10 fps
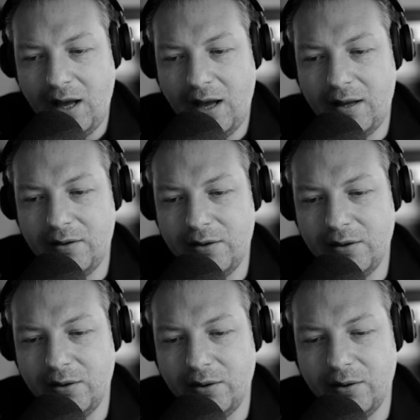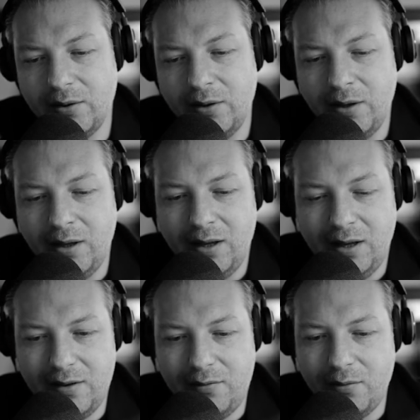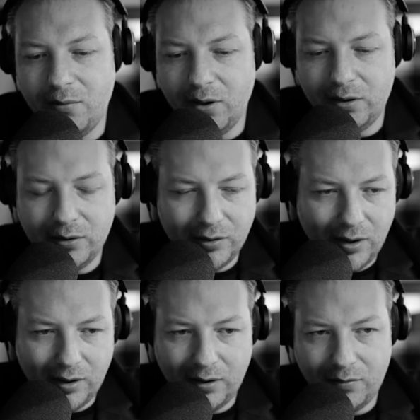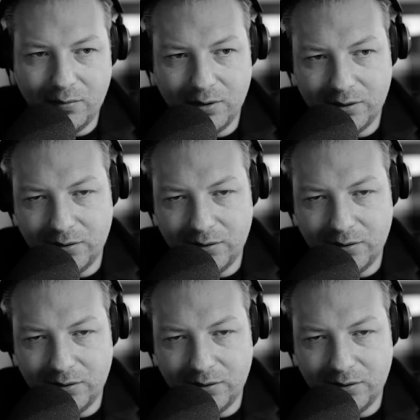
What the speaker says: And so If you want to talk, if you want to